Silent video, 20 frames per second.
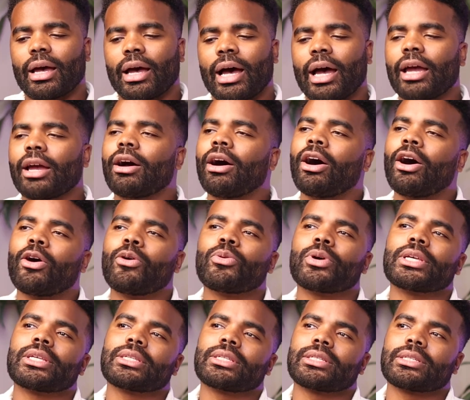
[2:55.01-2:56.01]
I
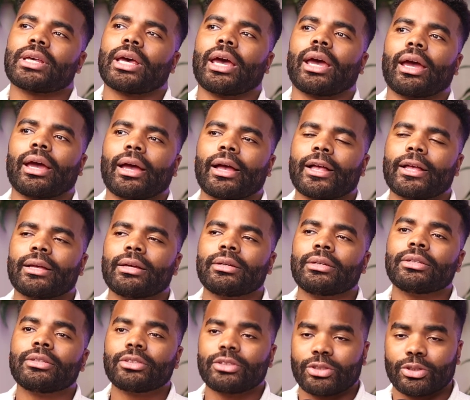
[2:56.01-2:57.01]
always say
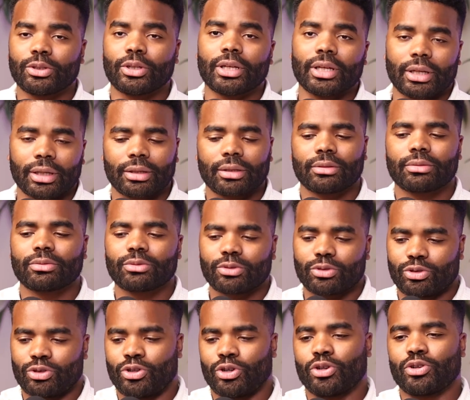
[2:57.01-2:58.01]
to the
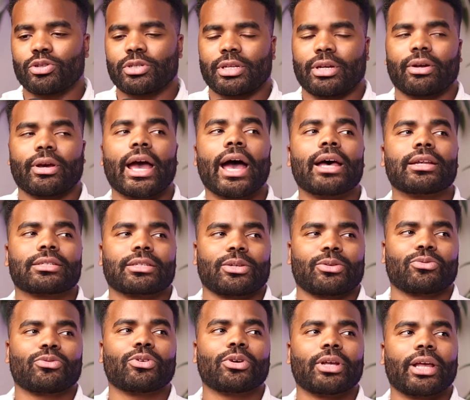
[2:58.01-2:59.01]
girls that are
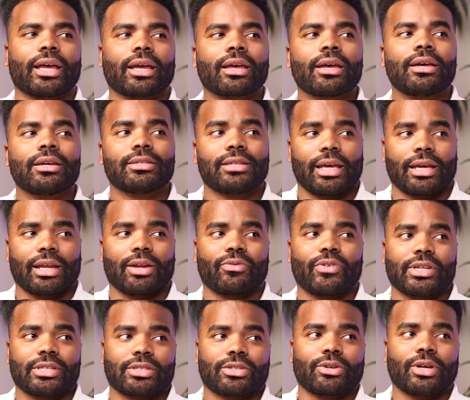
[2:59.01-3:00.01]
asking for like dating
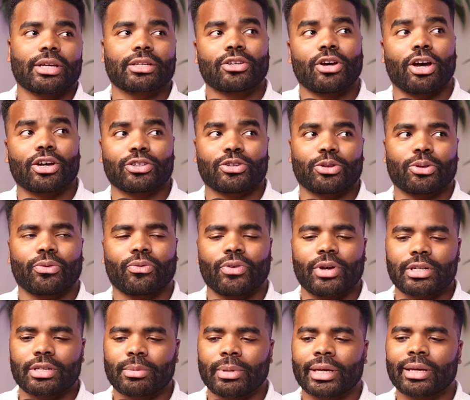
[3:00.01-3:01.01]
advice, if they're like talking to their
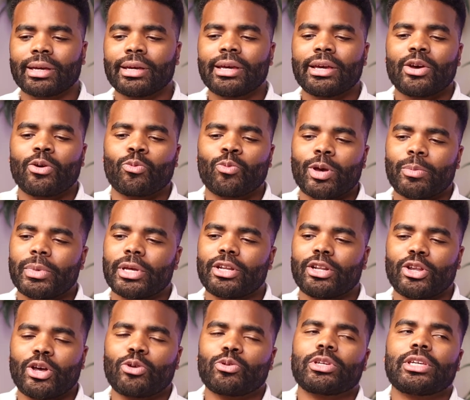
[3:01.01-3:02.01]
friends, I'm like,
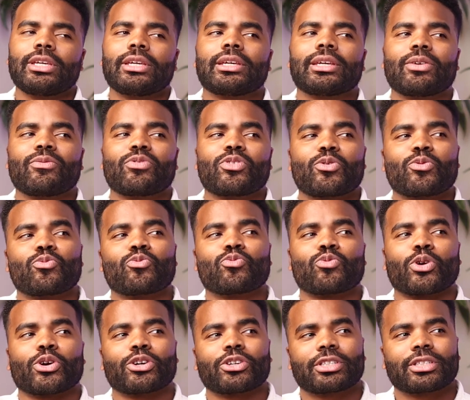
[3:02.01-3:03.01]
women low-key give the
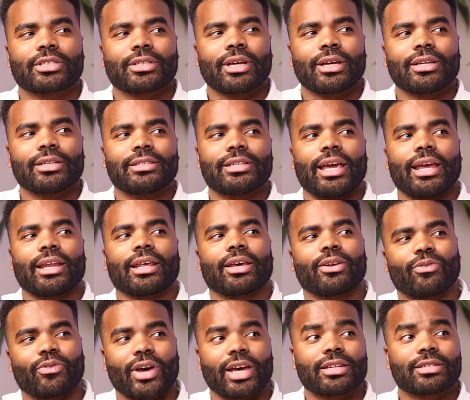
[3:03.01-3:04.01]
worst dating
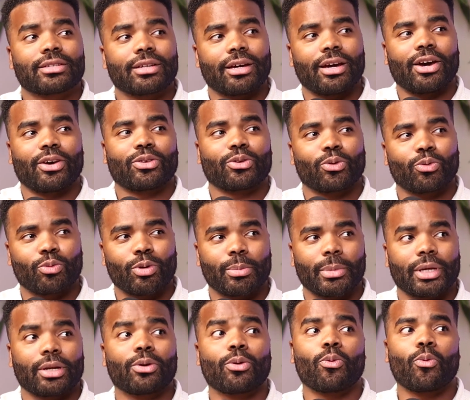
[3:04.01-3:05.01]
advice to other women.